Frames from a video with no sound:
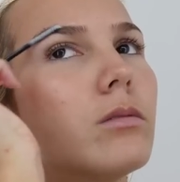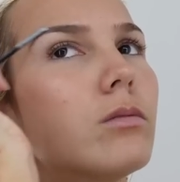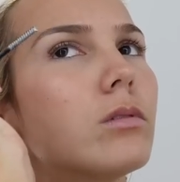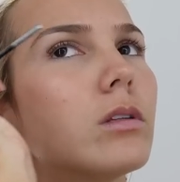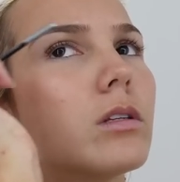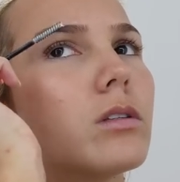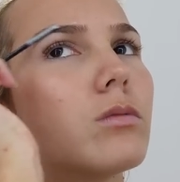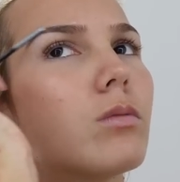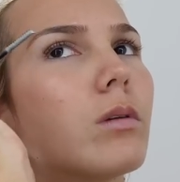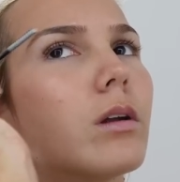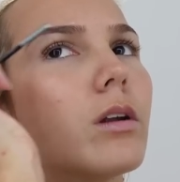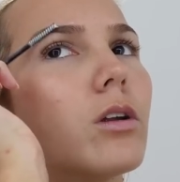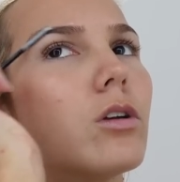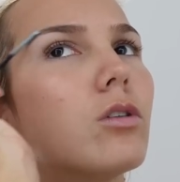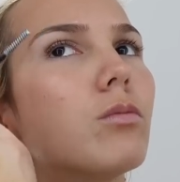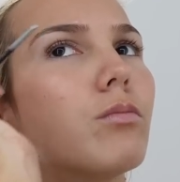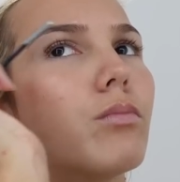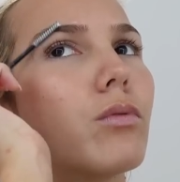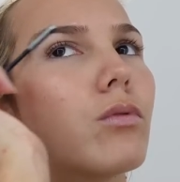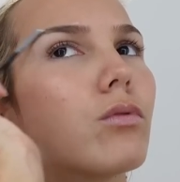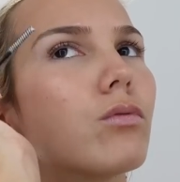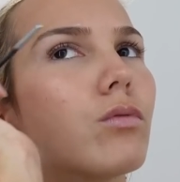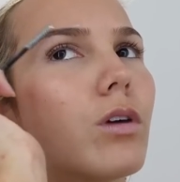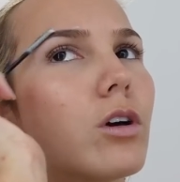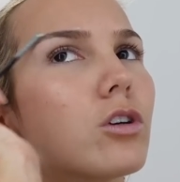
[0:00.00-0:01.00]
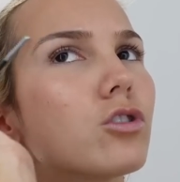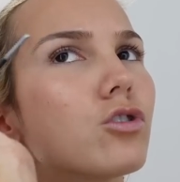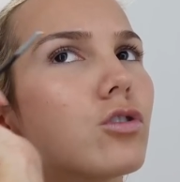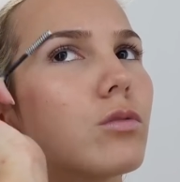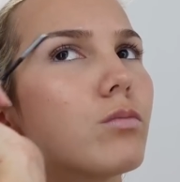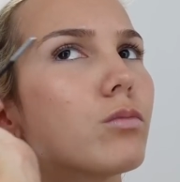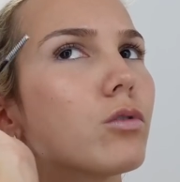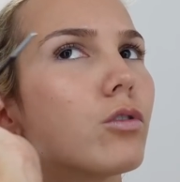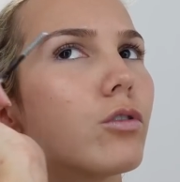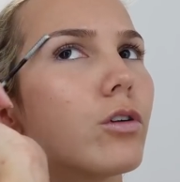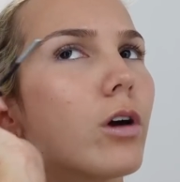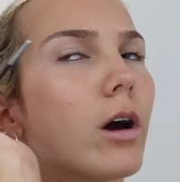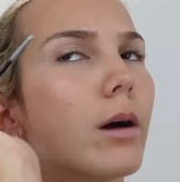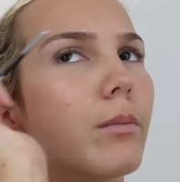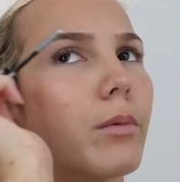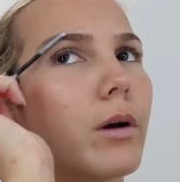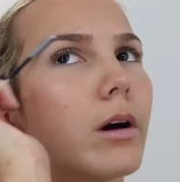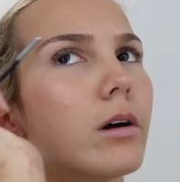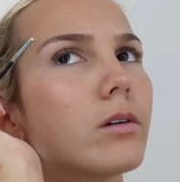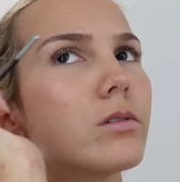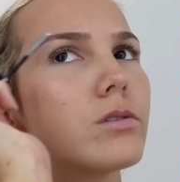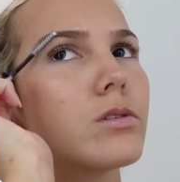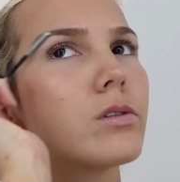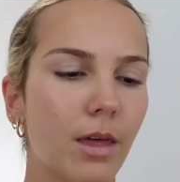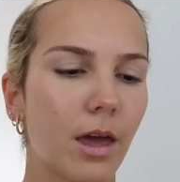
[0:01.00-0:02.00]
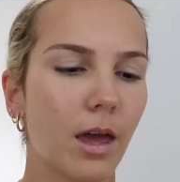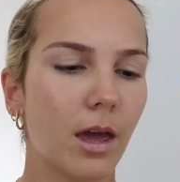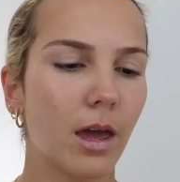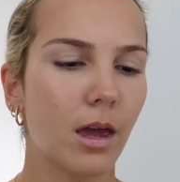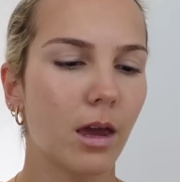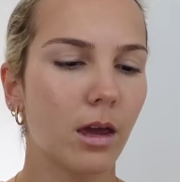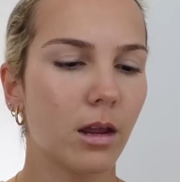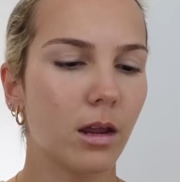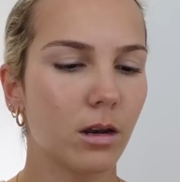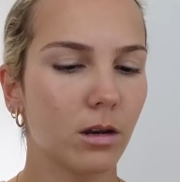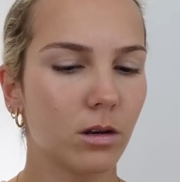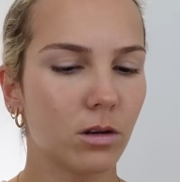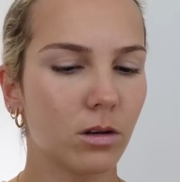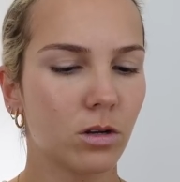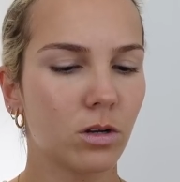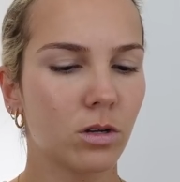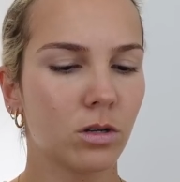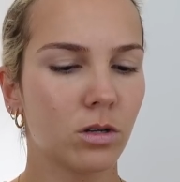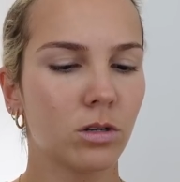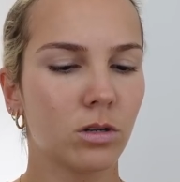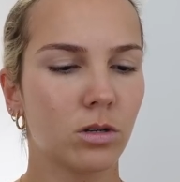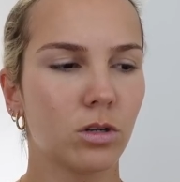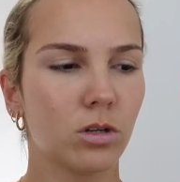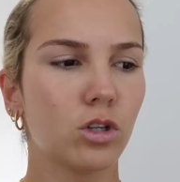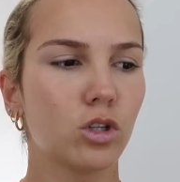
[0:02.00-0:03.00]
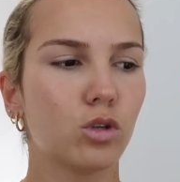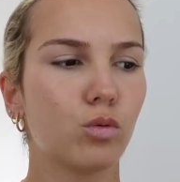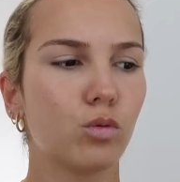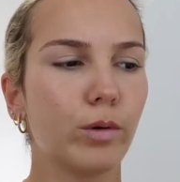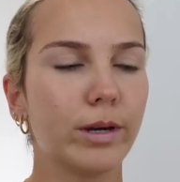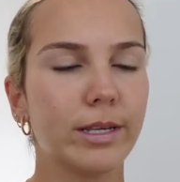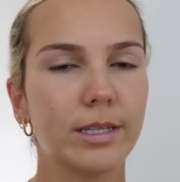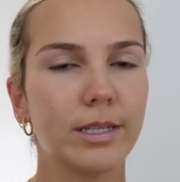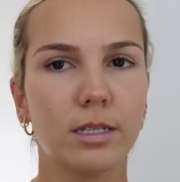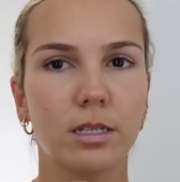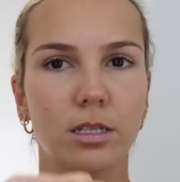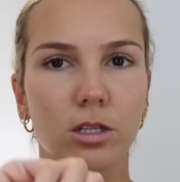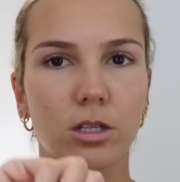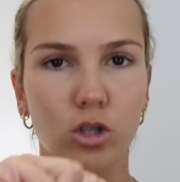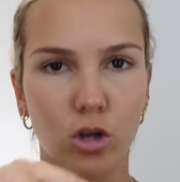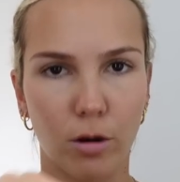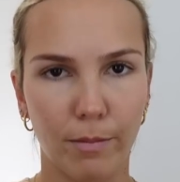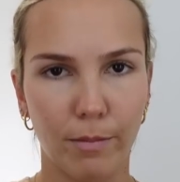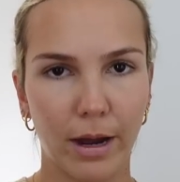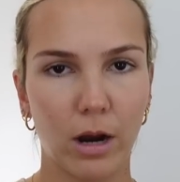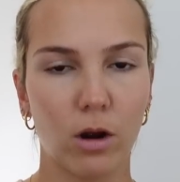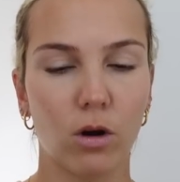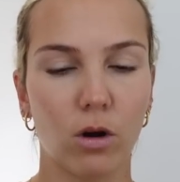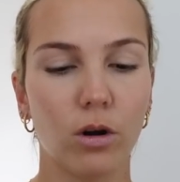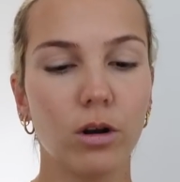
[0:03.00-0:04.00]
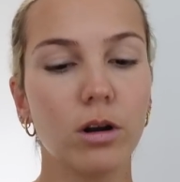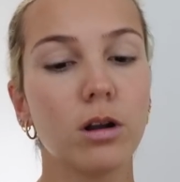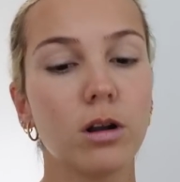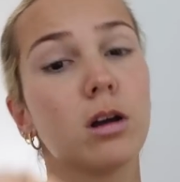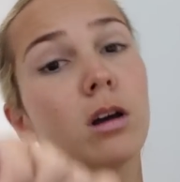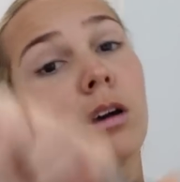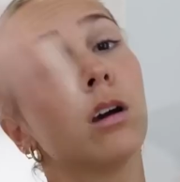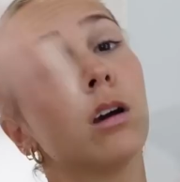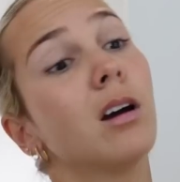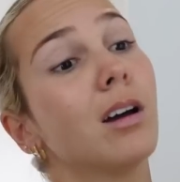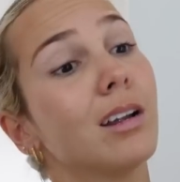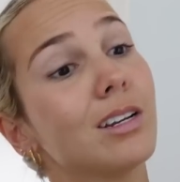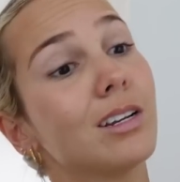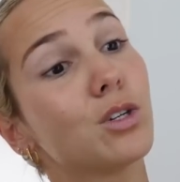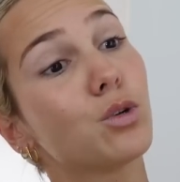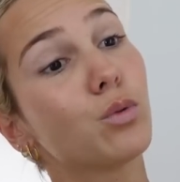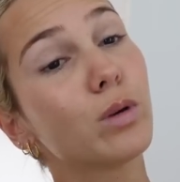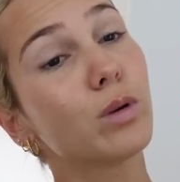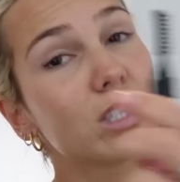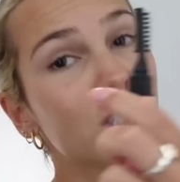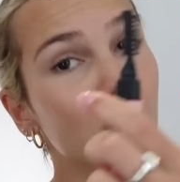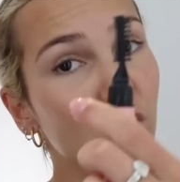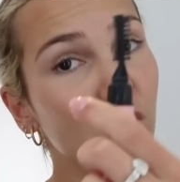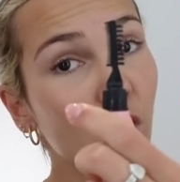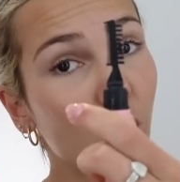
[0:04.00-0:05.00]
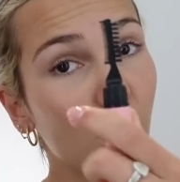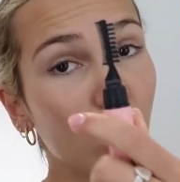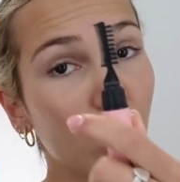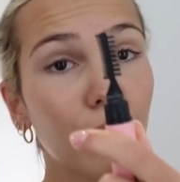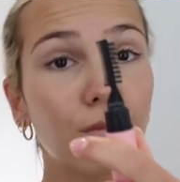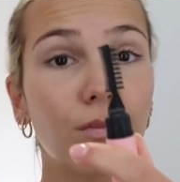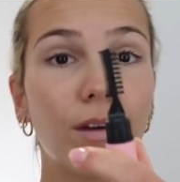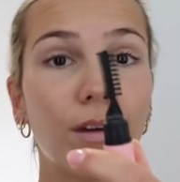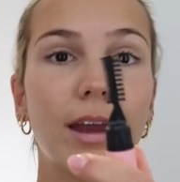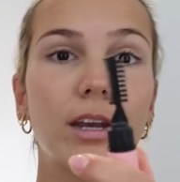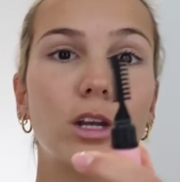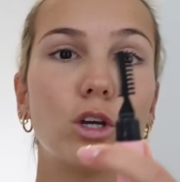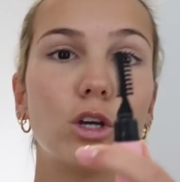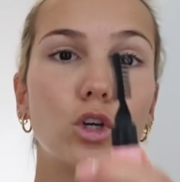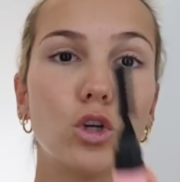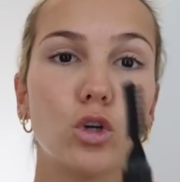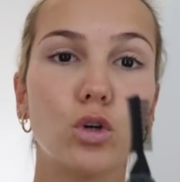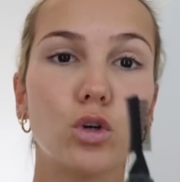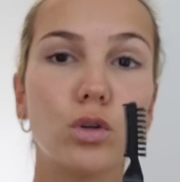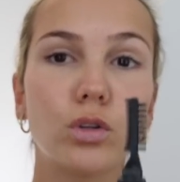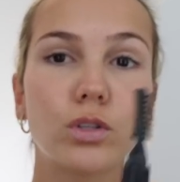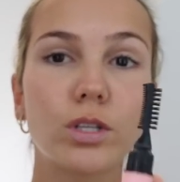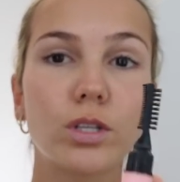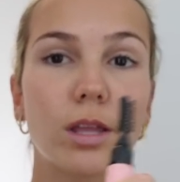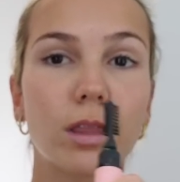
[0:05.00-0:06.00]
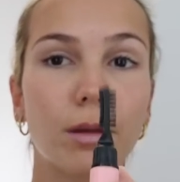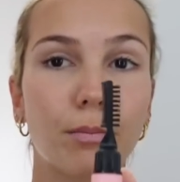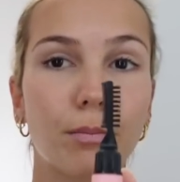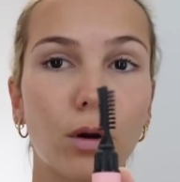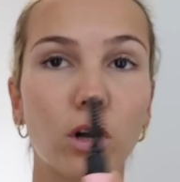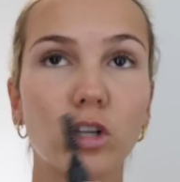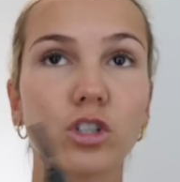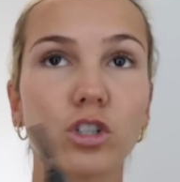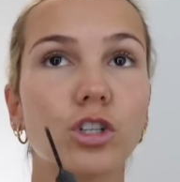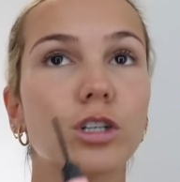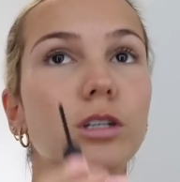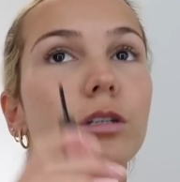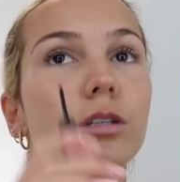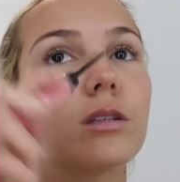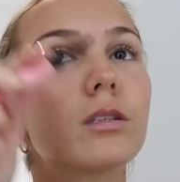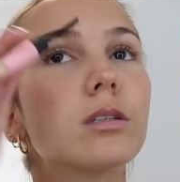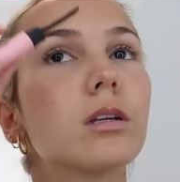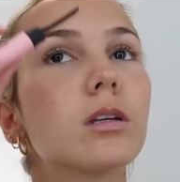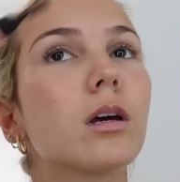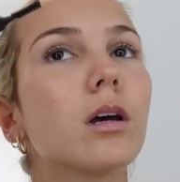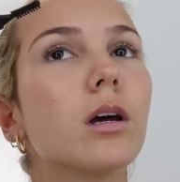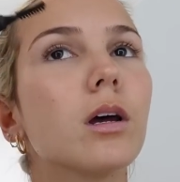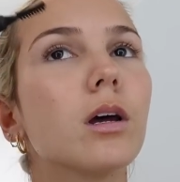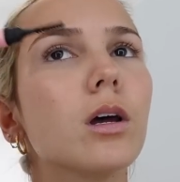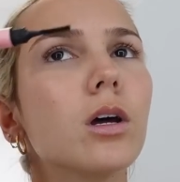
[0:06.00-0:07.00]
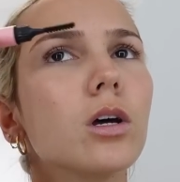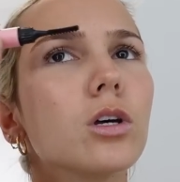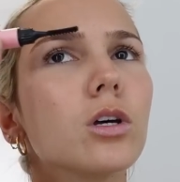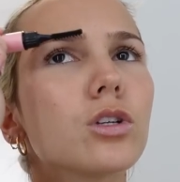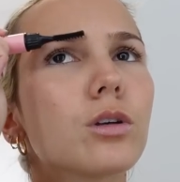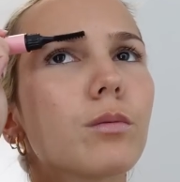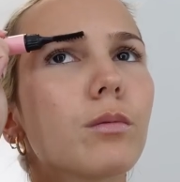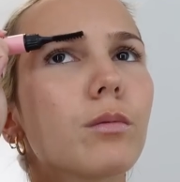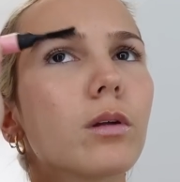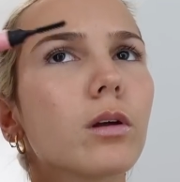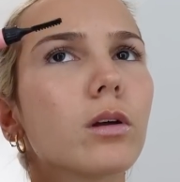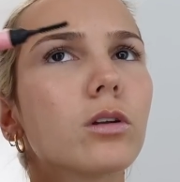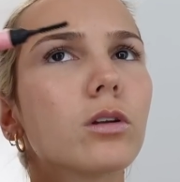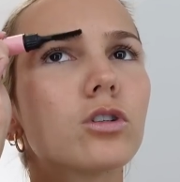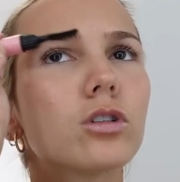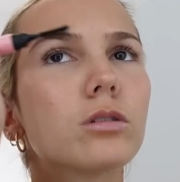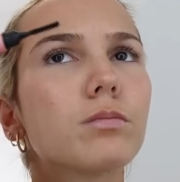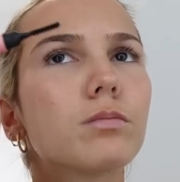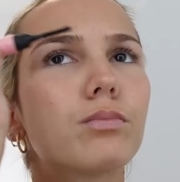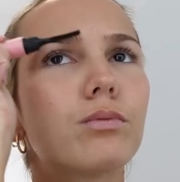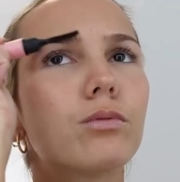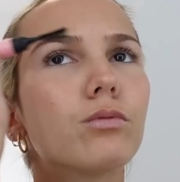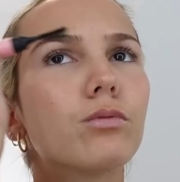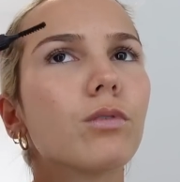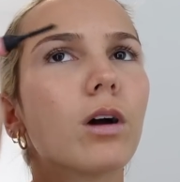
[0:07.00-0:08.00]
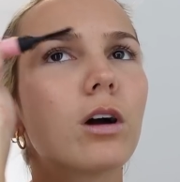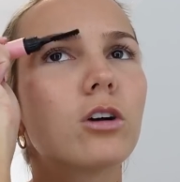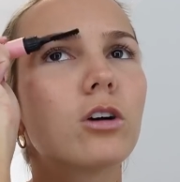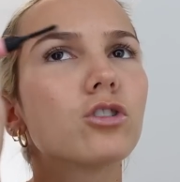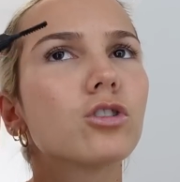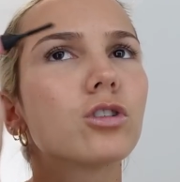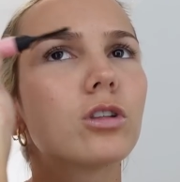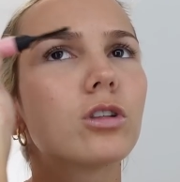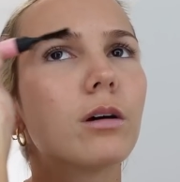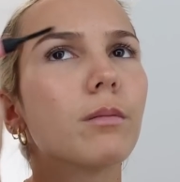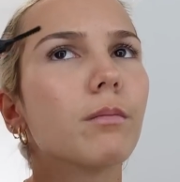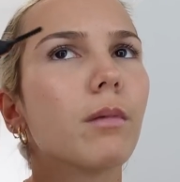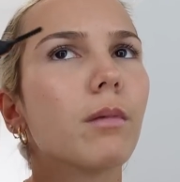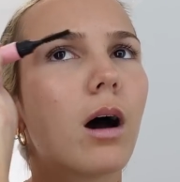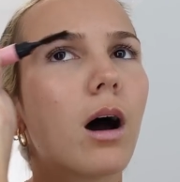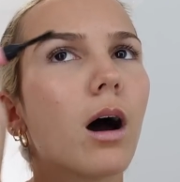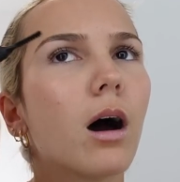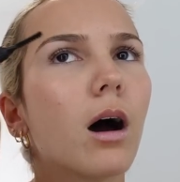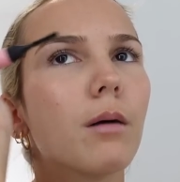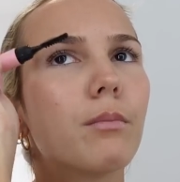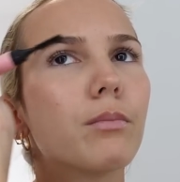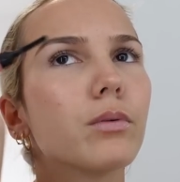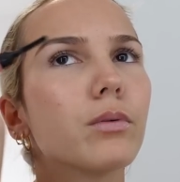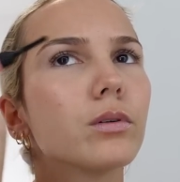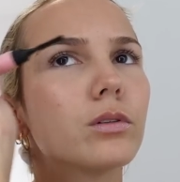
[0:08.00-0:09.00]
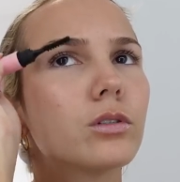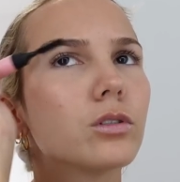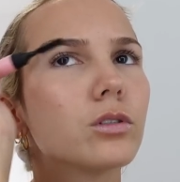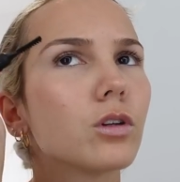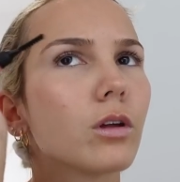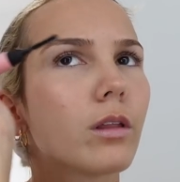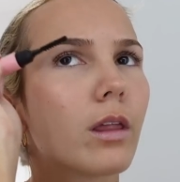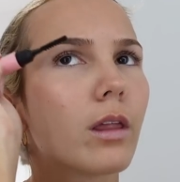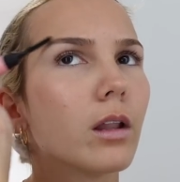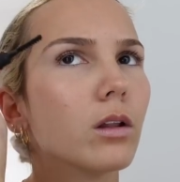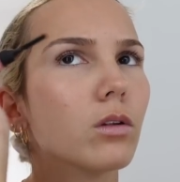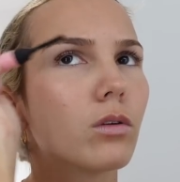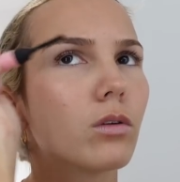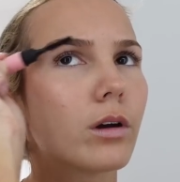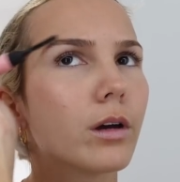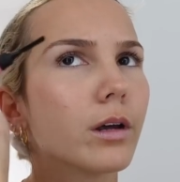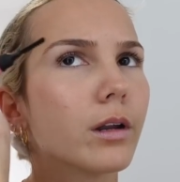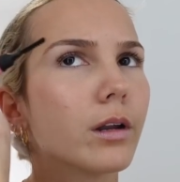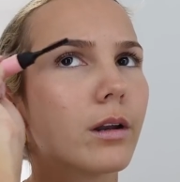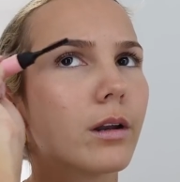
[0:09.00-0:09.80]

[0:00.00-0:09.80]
with this one, you brush them through your eyebrows and twist the top back on, twist it off, and use the brushes. So I'm gonna just brush them up so they're gonna look